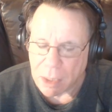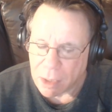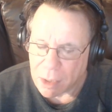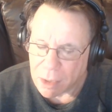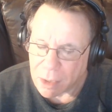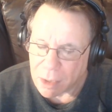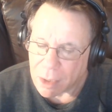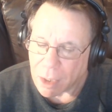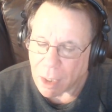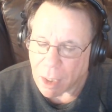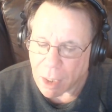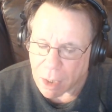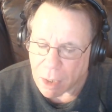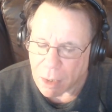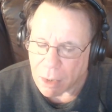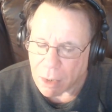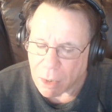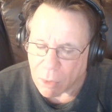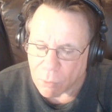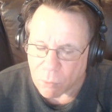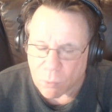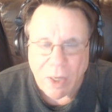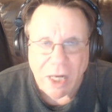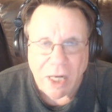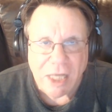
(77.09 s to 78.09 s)
a
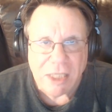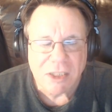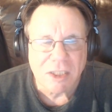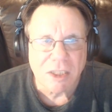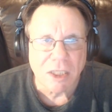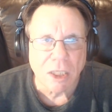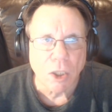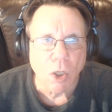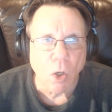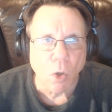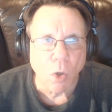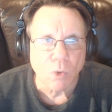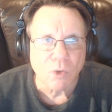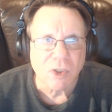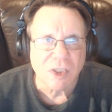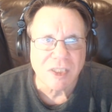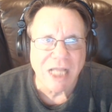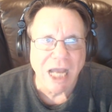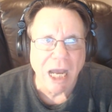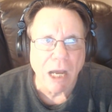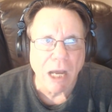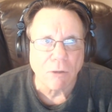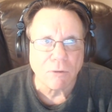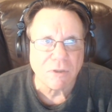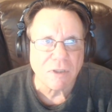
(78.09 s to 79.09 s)
race that goes
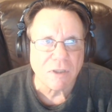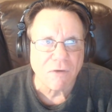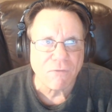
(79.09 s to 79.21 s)
down to the